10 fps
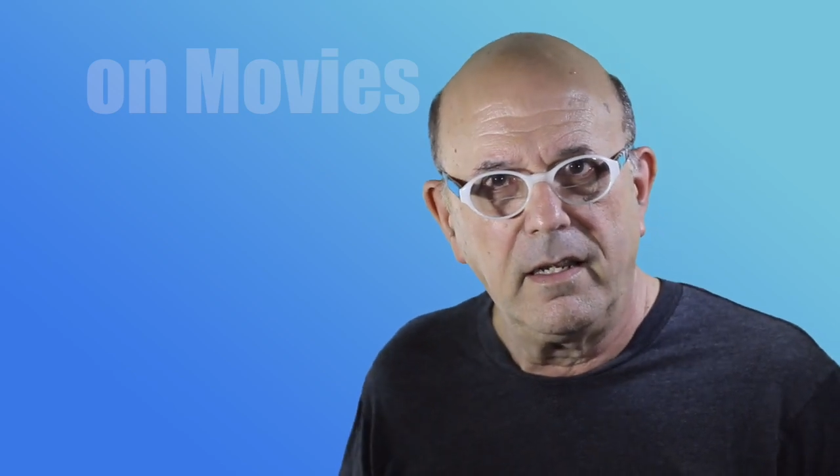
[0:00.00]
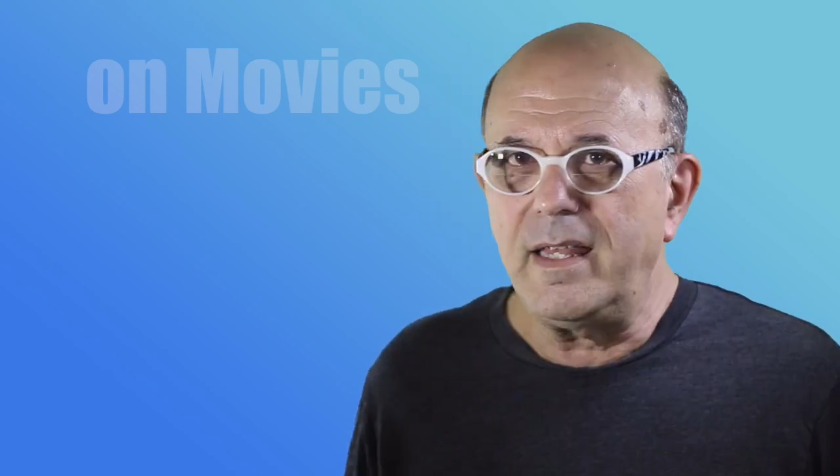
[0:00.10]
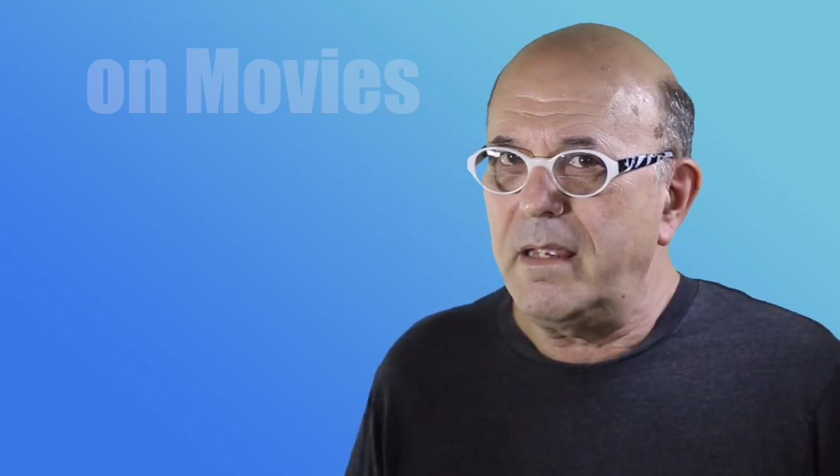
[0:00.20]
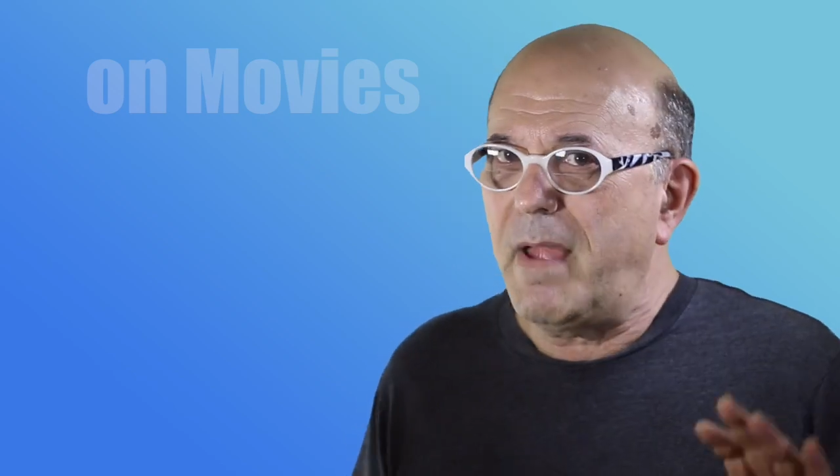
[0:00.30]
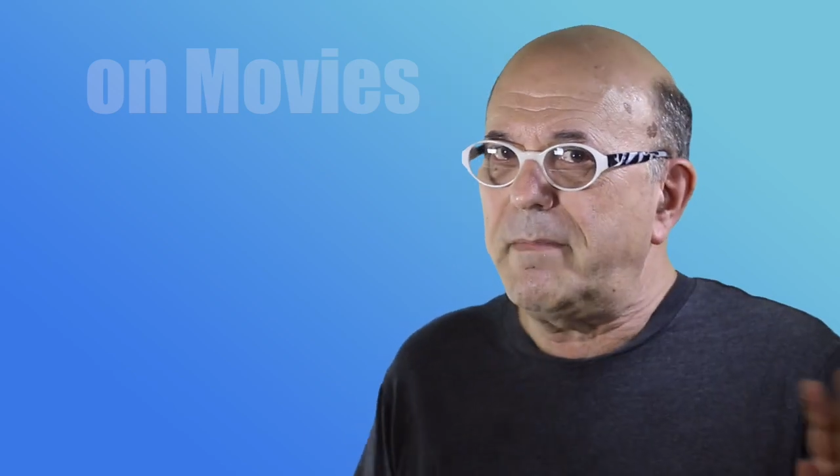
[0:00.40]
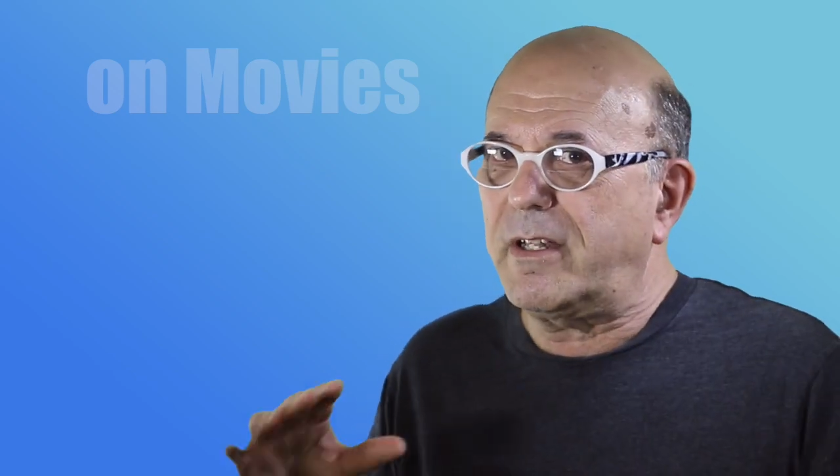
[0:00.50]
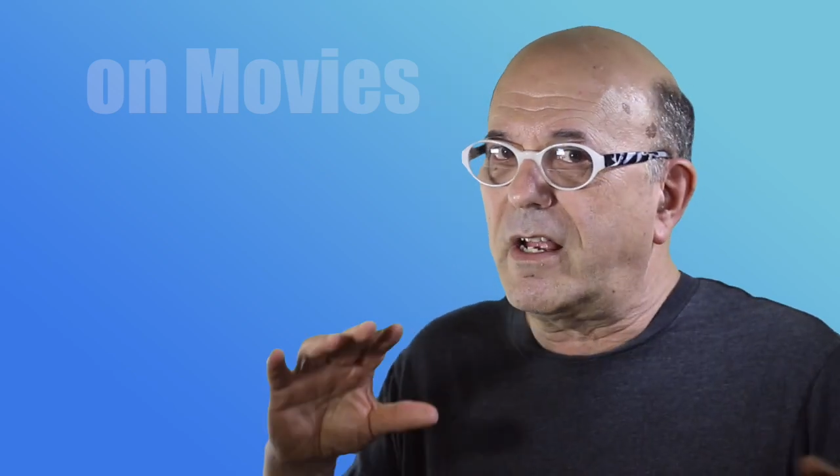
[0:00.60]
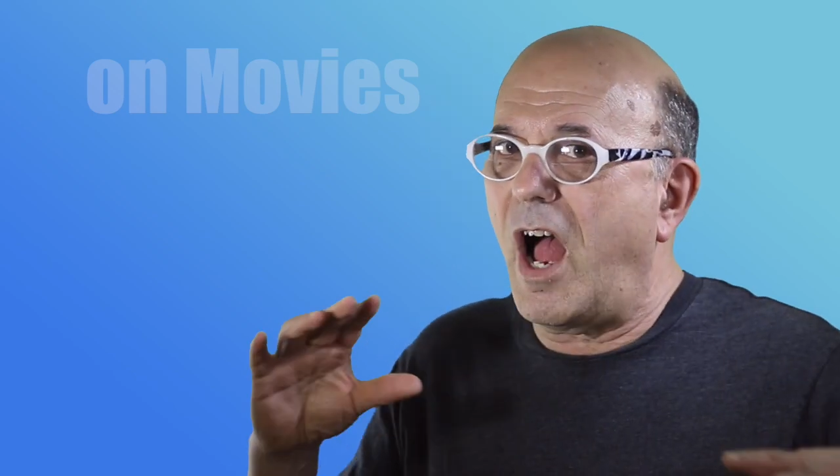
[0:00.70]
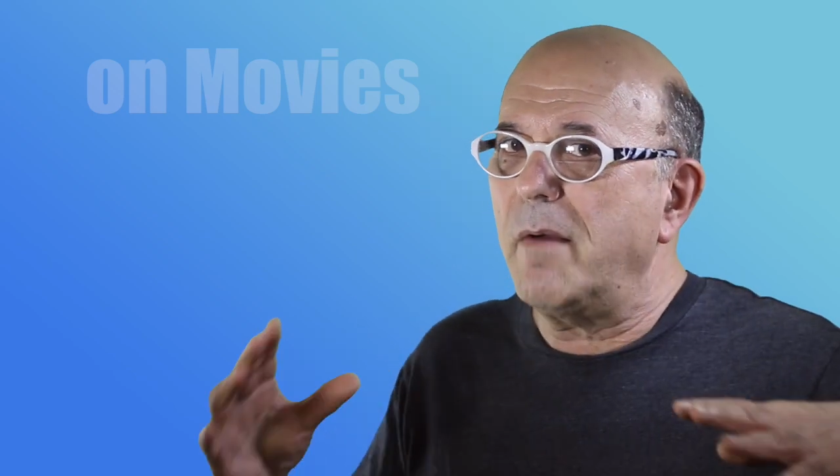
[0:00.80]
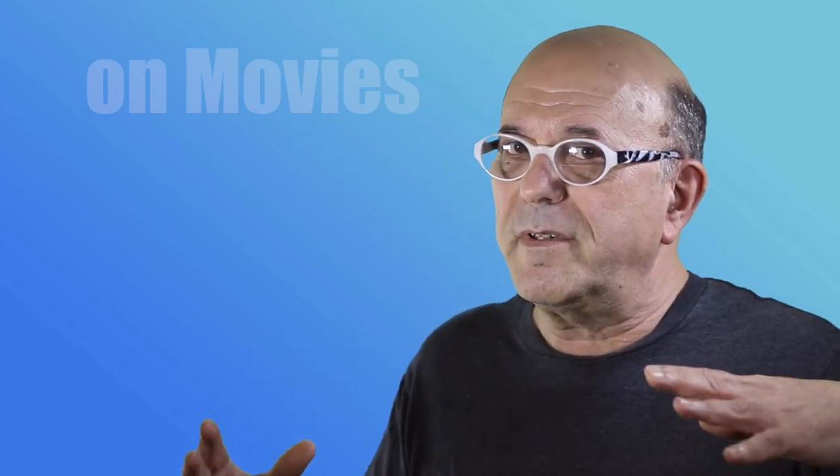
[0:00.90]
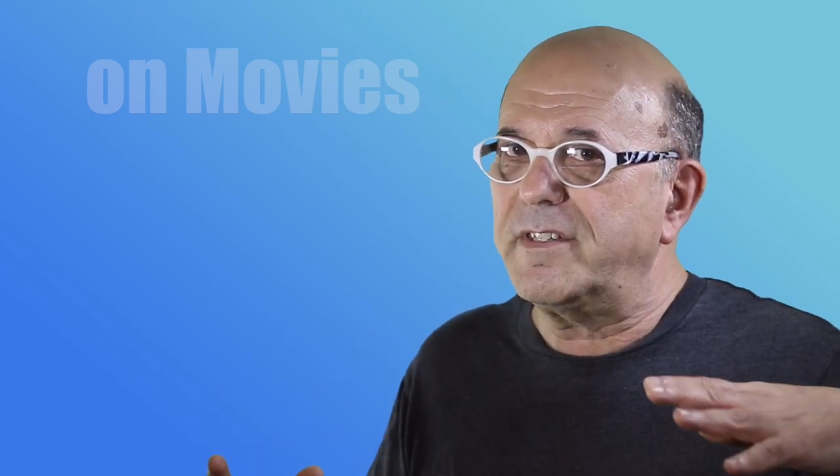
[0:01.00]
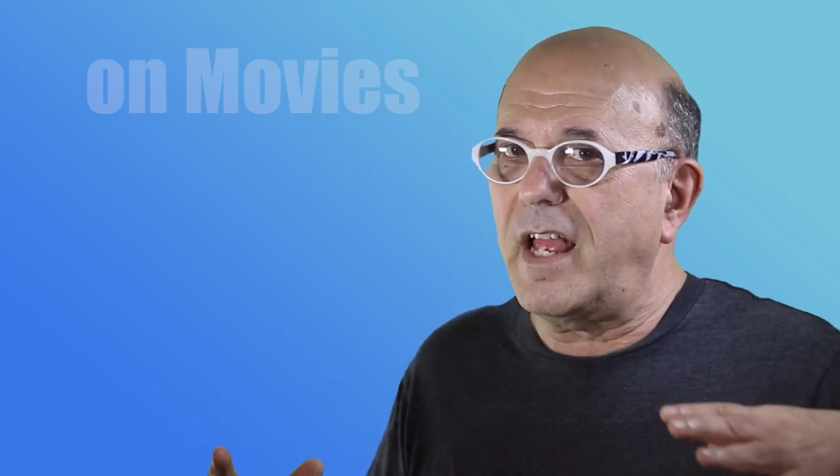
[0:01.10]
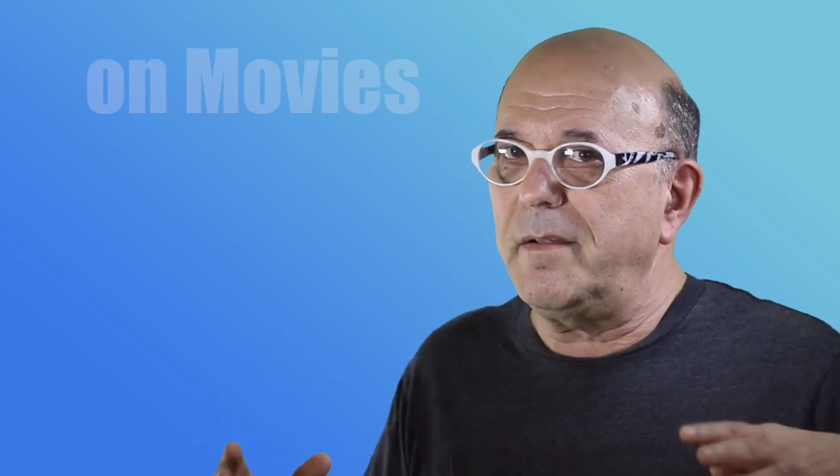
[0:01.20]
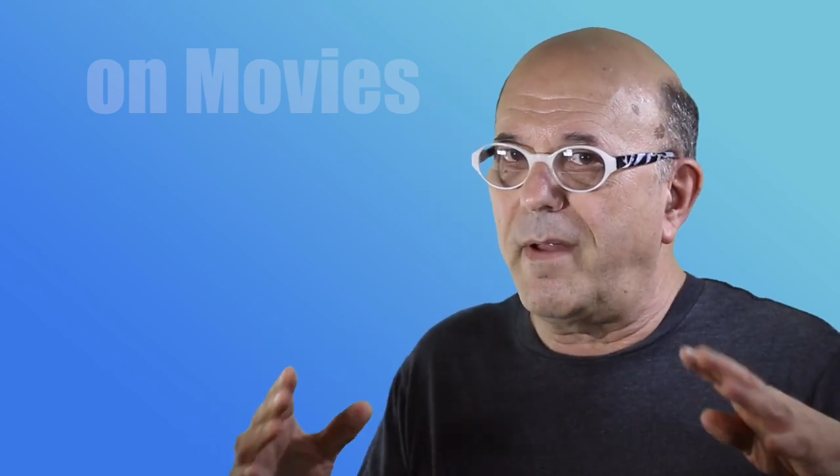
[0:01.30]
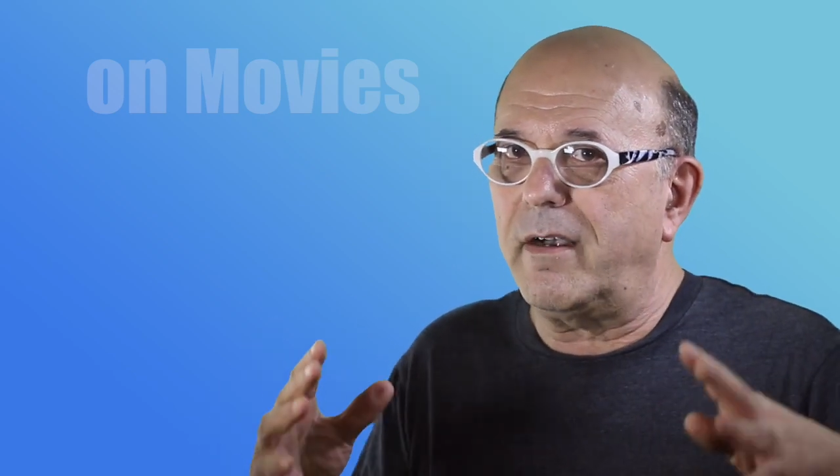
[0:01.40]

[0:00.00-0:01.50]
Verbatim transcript: I think maybe to compensate,